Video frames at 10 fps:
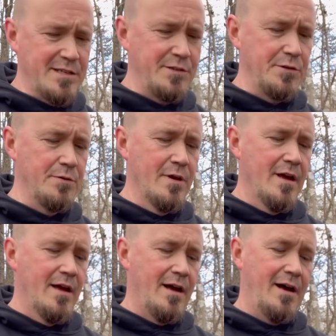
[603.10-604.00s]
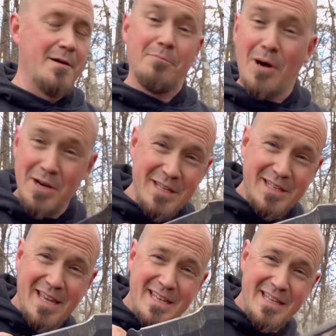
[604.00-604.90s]
to do, uh, but it
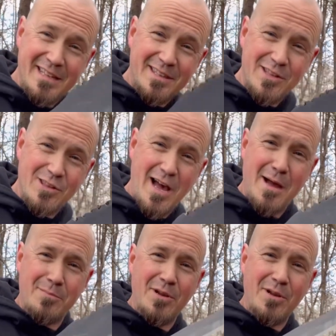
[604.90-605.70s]
can get the job